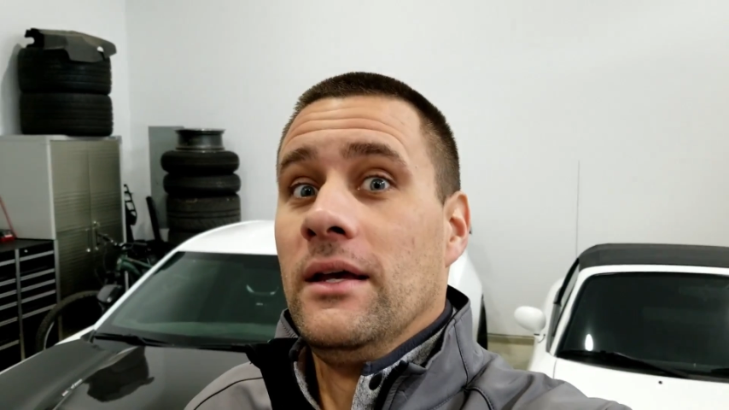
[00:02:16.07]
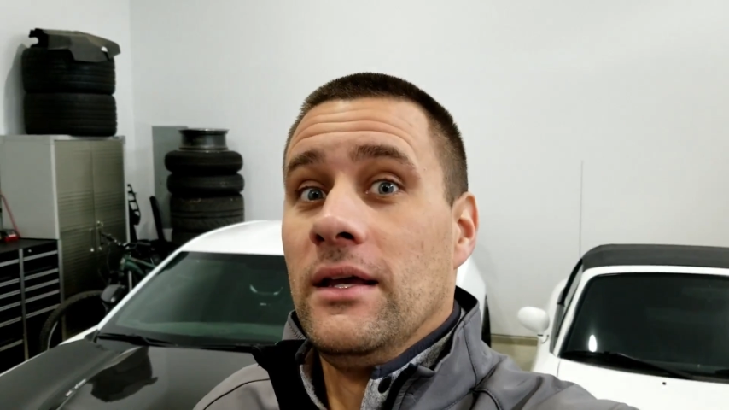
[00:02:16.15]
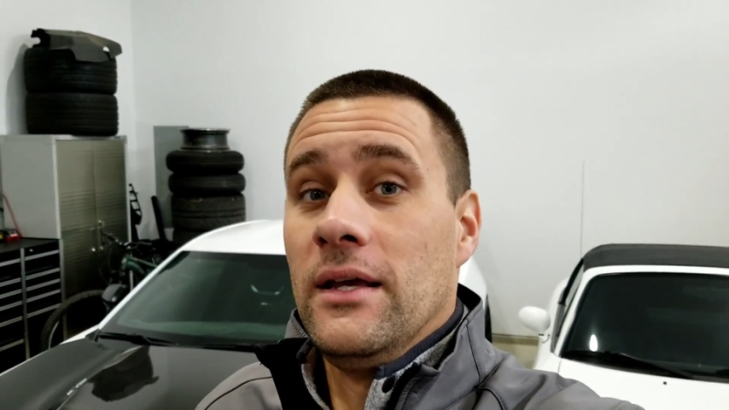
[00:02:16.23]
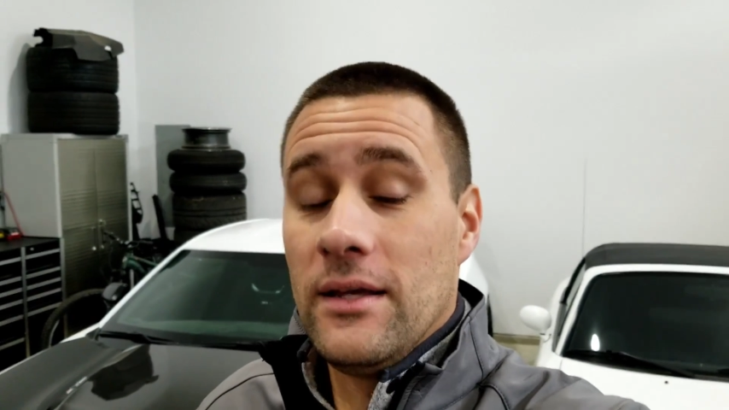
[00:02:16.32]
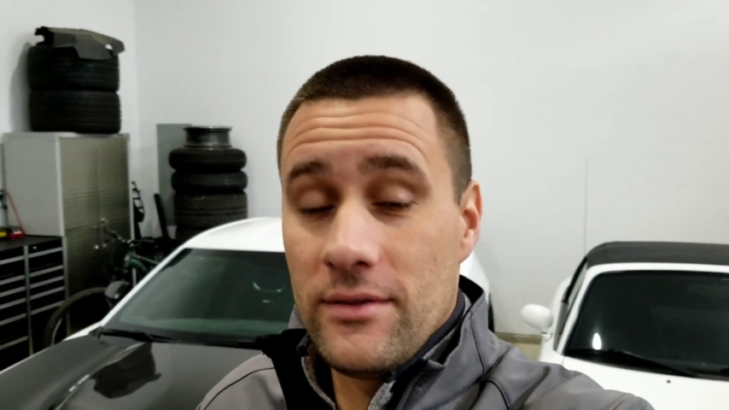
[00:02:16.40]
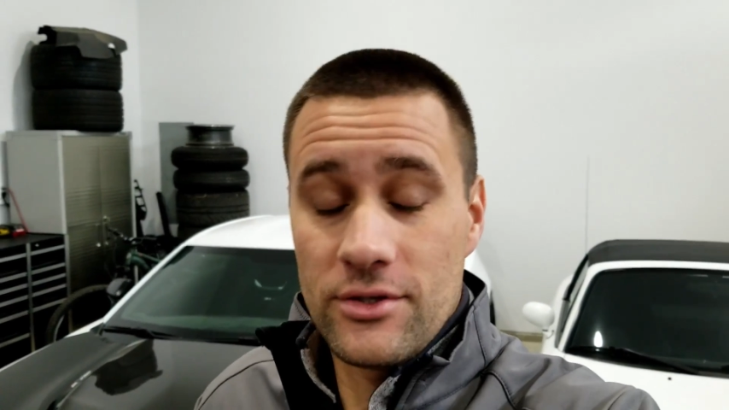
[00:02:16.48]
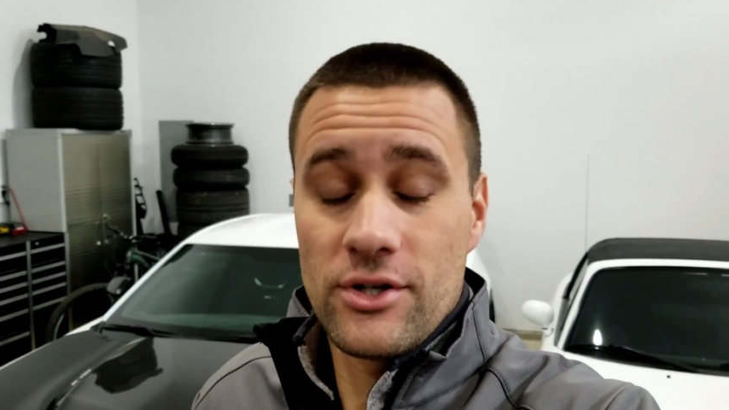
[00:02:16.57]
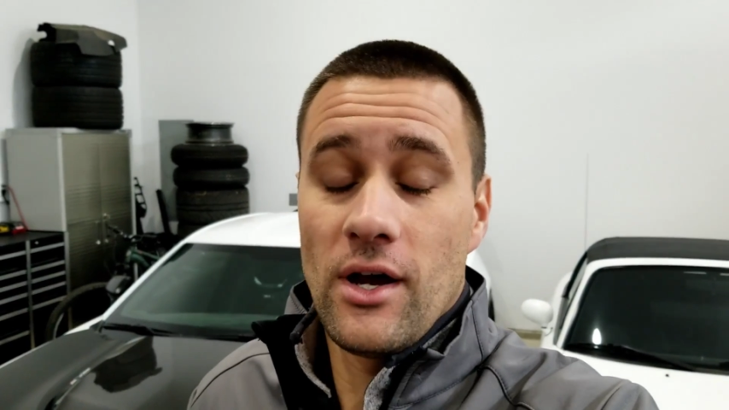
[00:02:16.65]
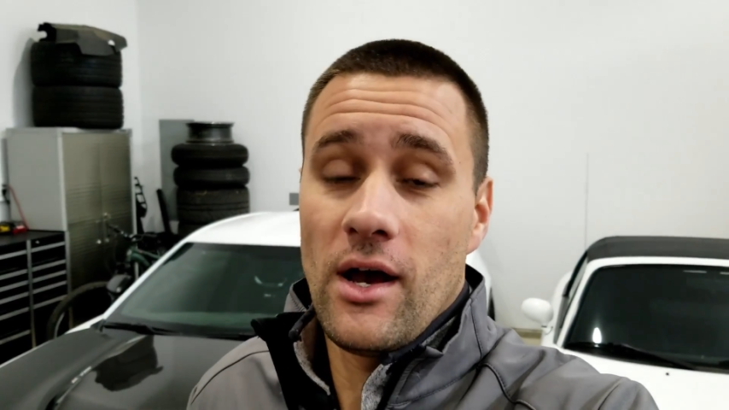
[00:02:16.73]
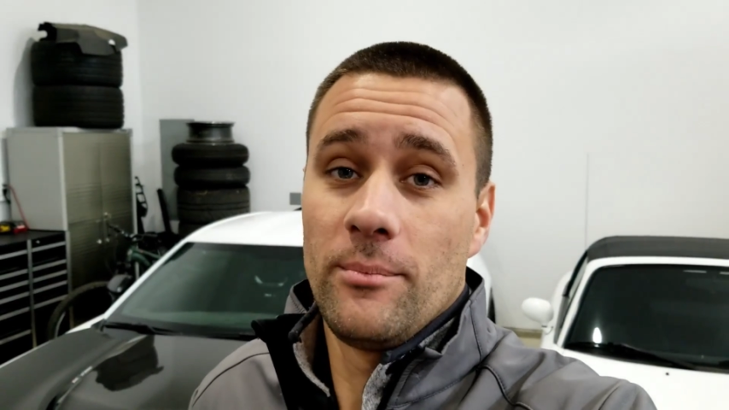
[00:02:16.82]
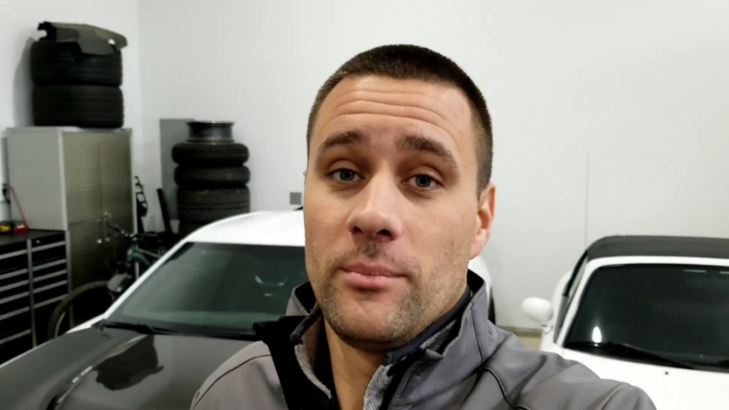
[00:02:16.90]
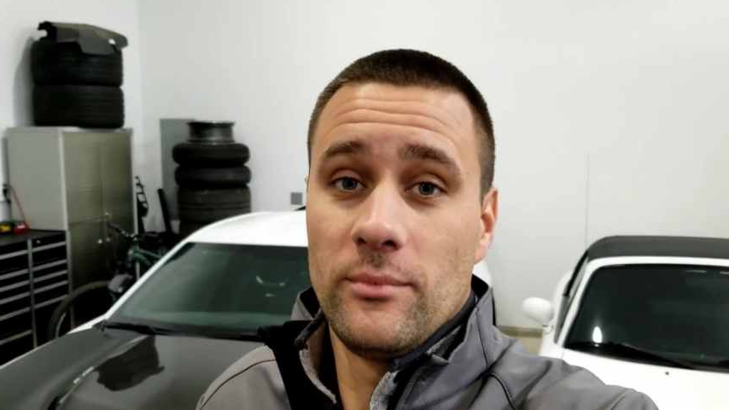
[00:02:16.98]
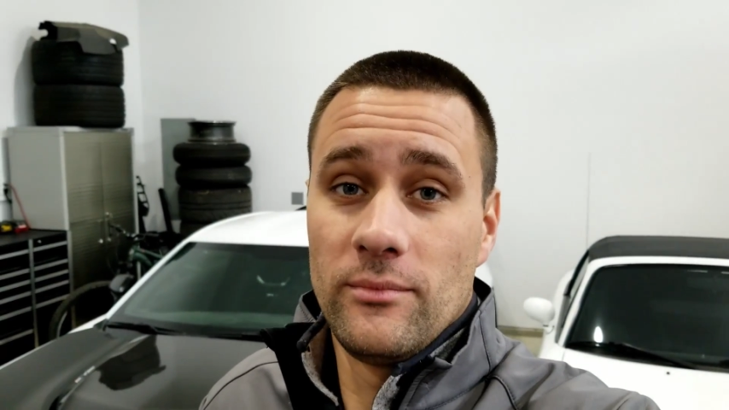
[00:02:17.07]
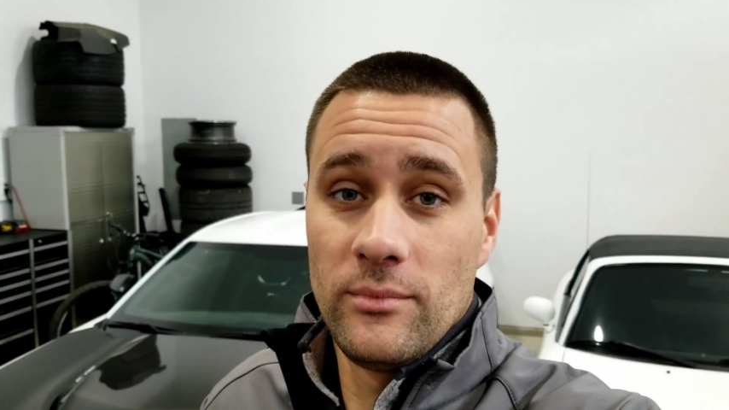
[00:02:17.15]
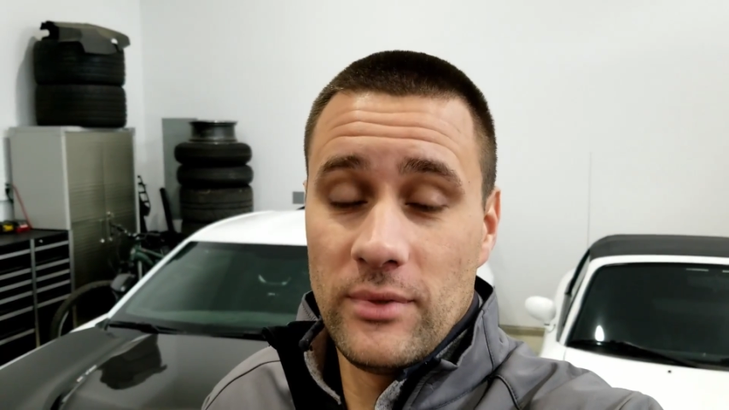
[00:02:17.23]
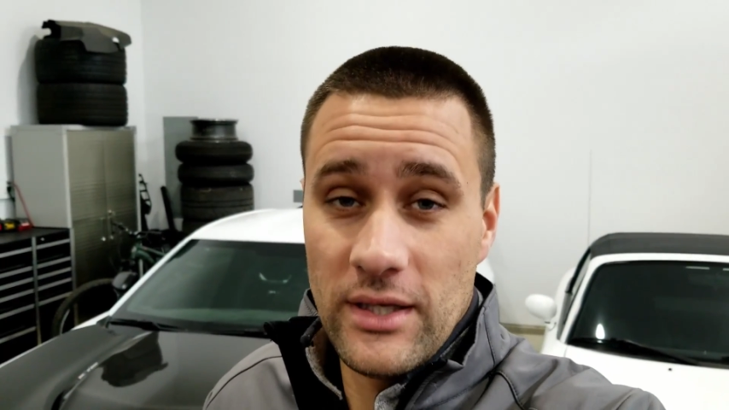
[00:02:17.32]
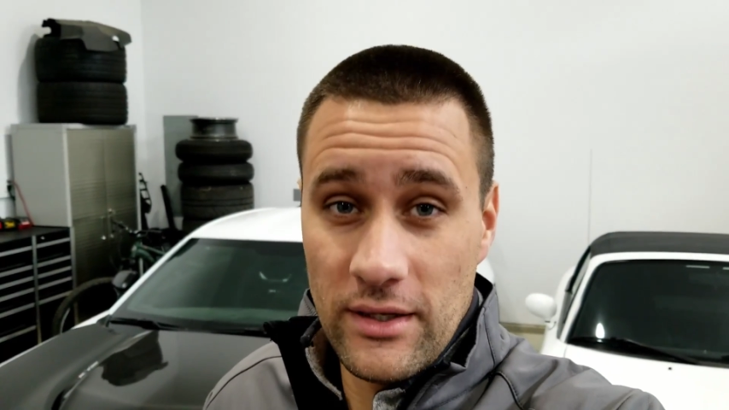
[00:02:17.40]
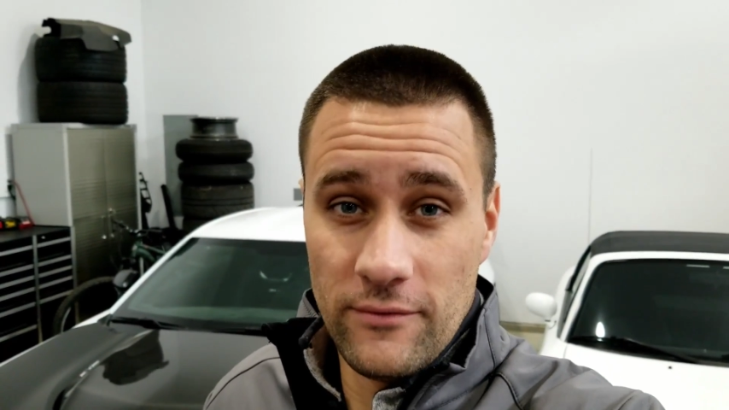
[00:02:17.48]
in the shop,
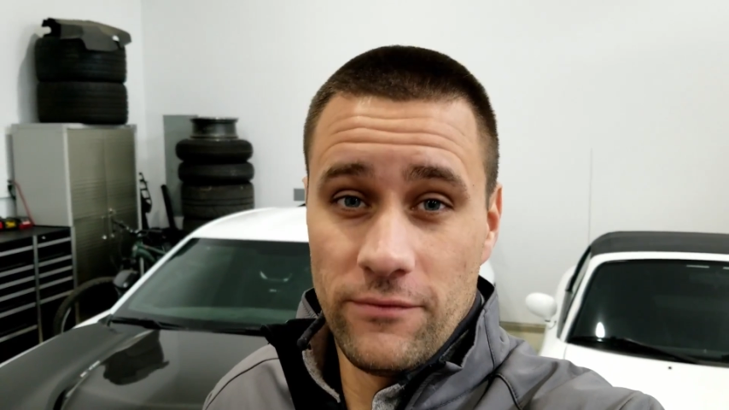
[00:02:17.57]
getting